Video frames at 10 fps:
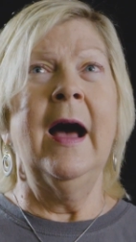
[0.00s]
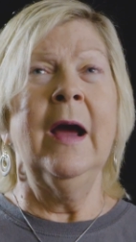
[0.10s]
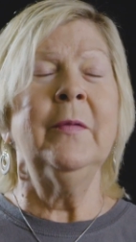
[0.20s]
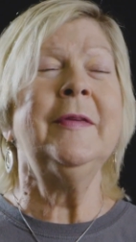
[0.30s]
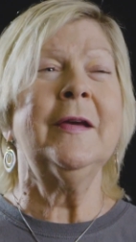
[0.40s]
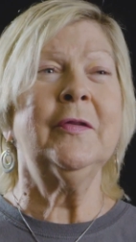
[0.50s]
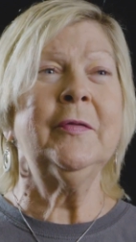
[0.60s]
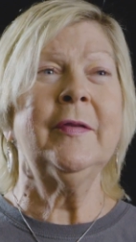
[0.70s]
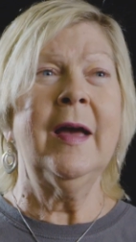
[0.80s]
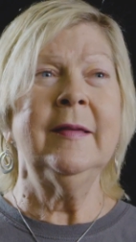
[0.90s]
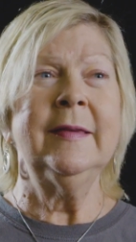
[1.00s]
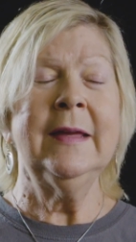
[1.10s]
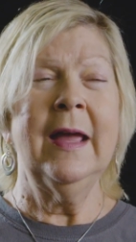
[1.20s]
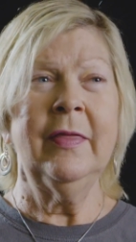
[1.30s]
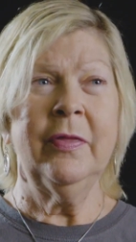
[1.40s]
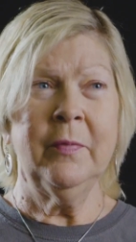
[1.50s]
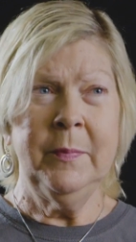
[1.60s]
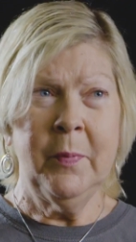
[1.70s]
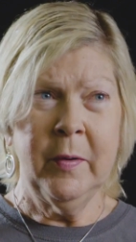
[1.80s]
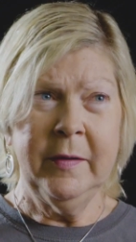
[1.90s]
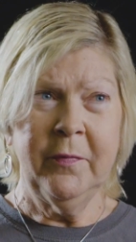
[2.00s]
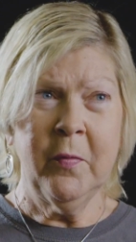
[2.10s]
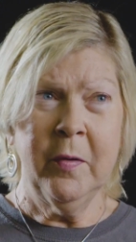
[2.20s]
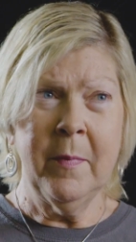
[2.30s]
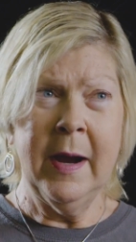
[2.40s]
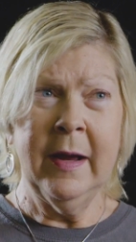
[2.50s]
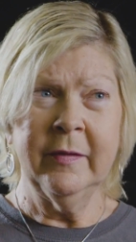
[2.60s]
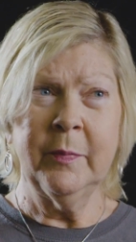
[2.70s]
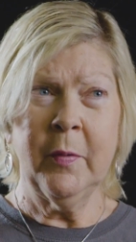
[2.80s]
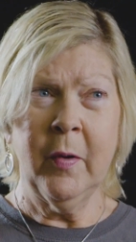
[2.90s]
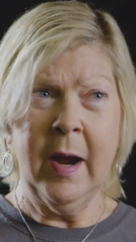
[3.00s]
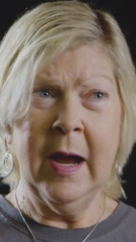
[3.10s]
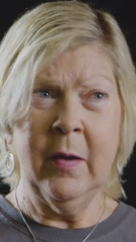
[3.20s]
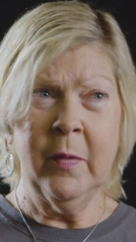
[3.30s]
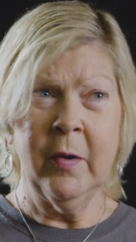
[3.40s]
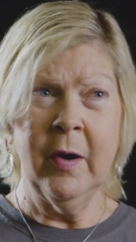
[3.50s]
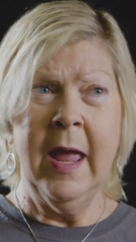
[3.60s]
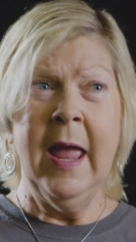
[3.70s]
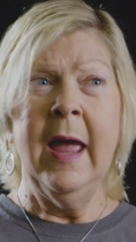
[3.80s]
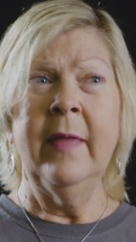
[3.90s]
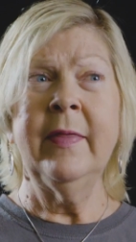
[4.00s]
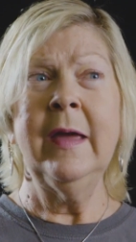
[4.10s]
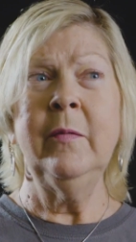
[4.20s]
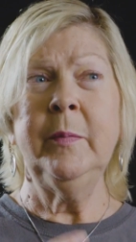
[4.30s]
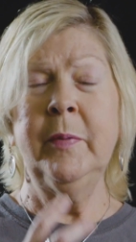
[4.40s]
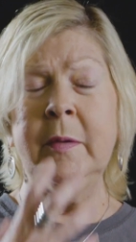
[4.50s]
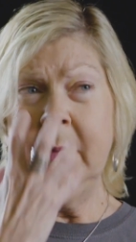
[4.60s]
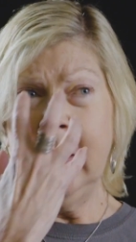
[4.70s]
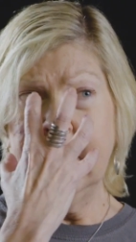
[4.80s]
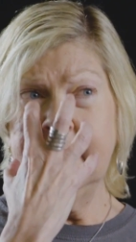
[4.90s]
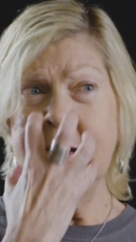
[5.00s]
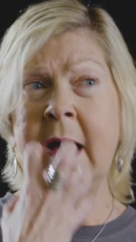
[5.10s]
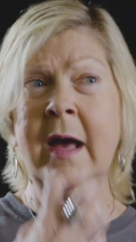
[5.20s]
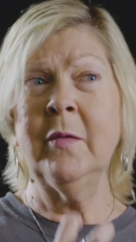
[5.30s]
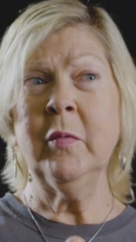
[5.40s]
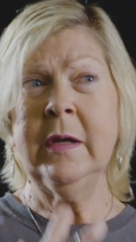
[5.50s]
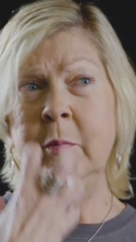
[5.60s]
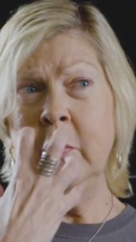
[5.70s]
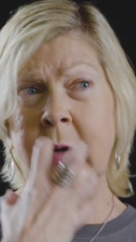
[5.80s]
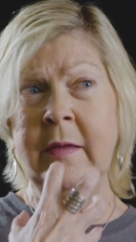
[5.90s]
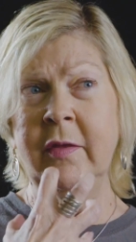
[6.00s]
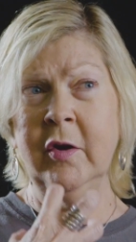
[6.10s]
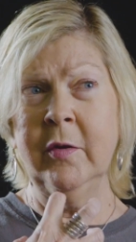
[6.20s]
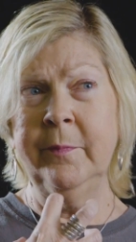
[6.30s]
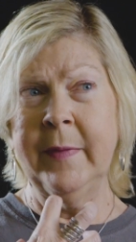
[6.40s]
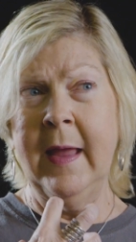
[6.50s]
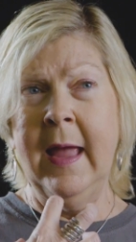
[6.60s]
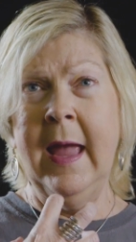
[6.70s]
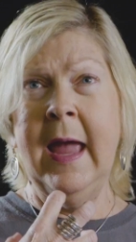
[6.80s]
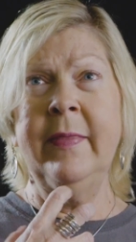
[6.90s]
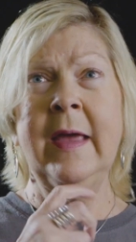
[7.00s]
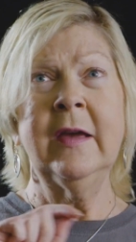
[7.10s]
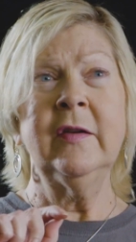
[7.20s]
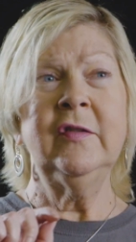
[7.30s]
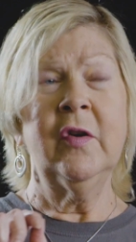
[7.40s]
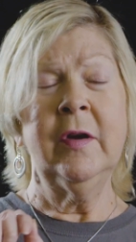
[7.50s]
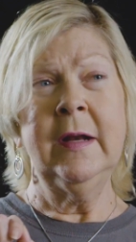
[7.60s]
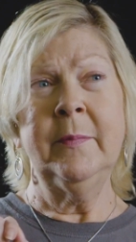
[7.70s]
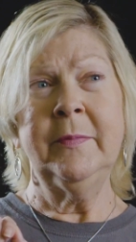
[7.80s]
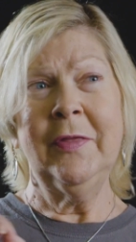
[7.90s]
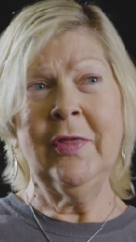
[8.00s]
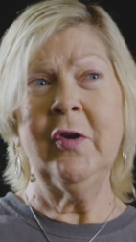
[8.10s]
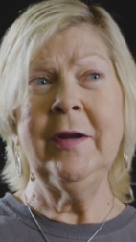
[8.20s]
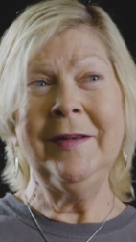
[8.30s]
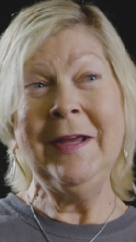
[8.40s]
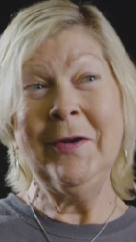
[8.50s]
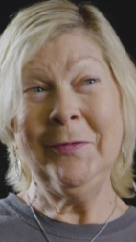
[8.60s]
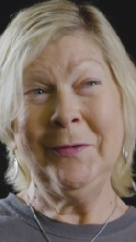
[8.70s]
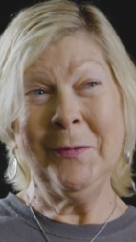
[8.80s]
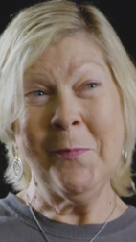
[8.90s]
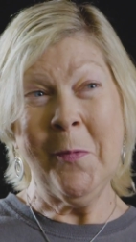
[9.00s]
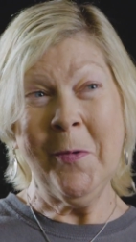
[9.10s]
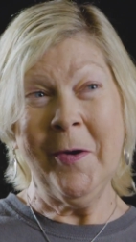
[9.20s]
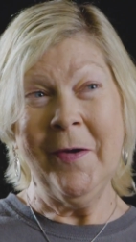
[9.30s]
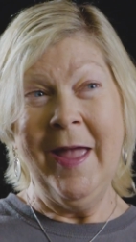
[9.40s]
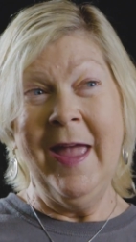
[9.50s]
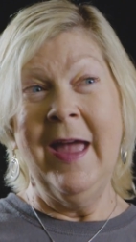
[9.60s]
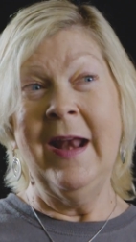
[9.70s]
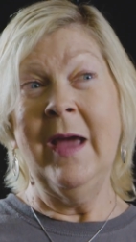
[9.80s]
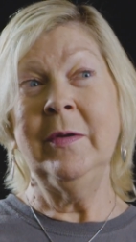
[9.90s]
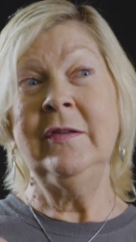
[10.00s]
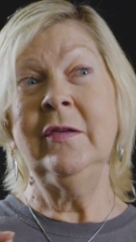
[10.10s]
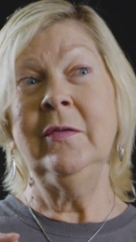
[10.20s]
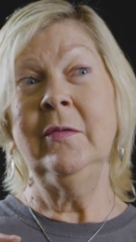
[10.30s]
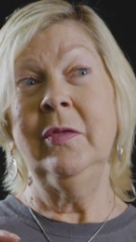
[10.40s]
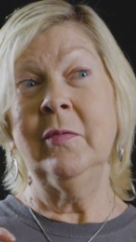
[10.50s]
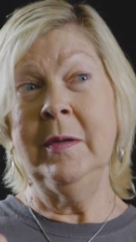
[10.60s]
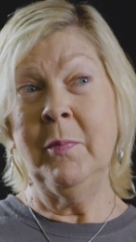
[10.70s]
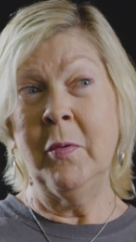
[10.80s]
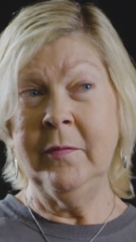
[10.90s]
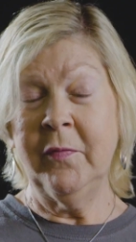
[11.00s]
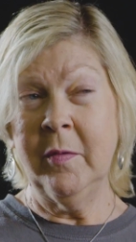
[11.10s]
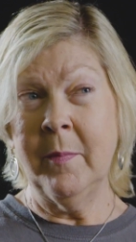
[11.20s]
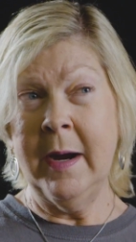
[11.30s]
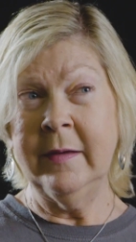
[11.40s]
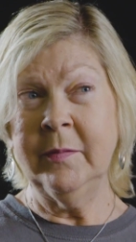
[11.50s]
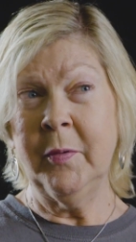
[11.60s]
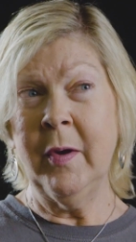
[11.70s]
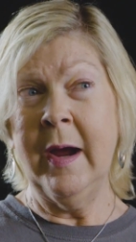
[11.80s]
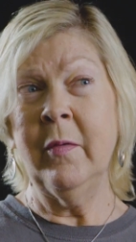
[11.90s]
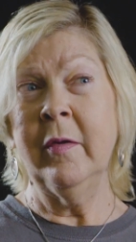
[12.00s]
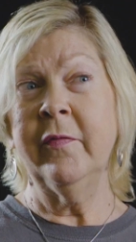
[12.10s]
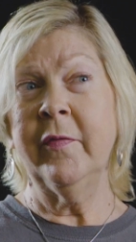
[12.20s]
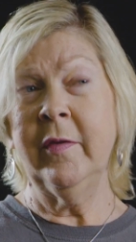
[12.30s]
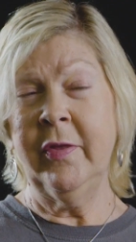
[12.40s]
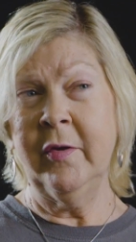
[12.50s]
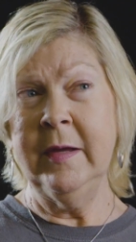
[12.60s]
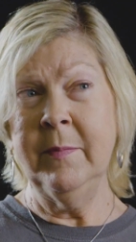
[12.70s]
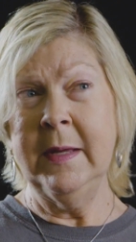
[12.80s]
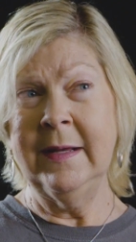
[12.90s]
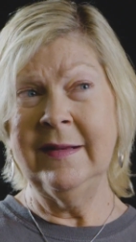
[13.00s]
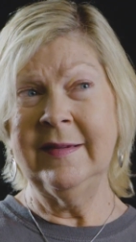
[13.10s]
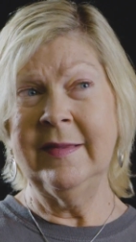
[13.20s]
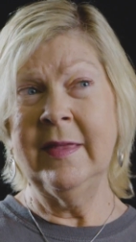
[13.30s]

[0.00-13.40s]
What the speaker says: I was exercising at 3.4 miles per hour, and they would put me on a non-rebreather, and they could turn it up to 30 liters or more. And I would do 3.4 miles per hour for 30 minutes.